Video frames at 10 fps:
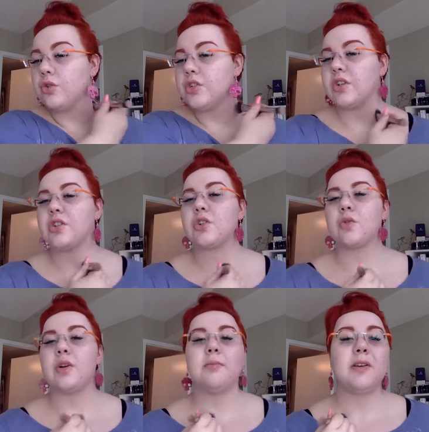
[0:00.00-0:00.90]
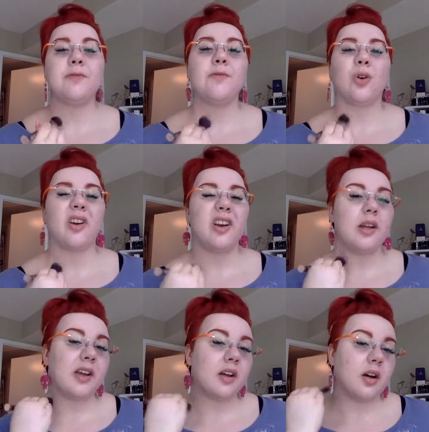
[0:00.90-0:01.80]
sunscreen before any
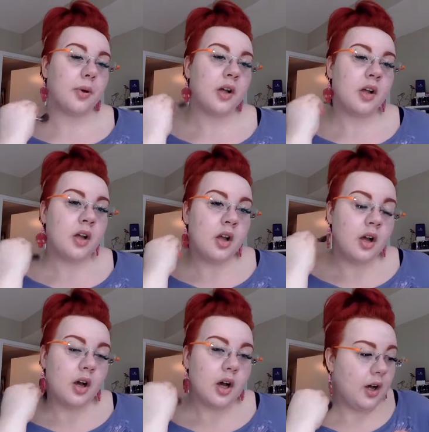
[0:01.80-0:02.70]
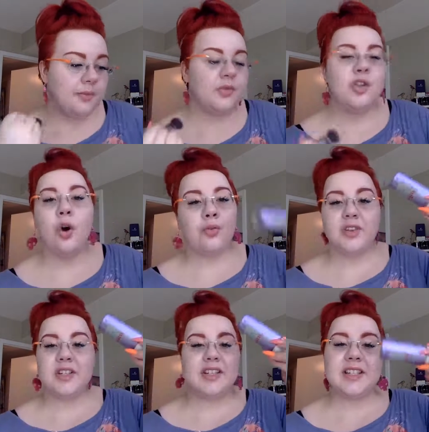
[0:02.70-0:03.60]
makeup. No,
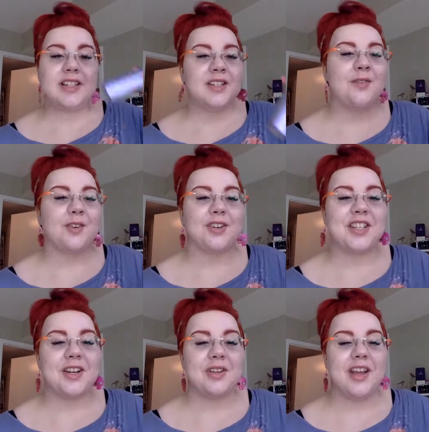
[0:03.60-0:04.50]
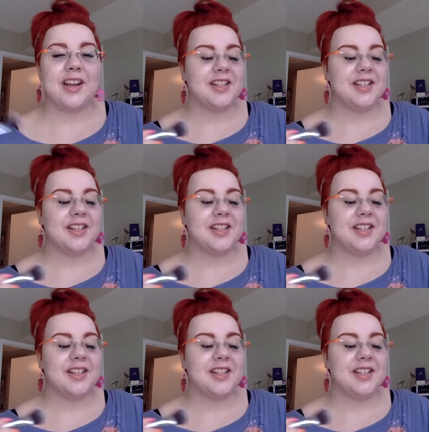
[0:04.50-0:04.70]
this isn't for sale yet.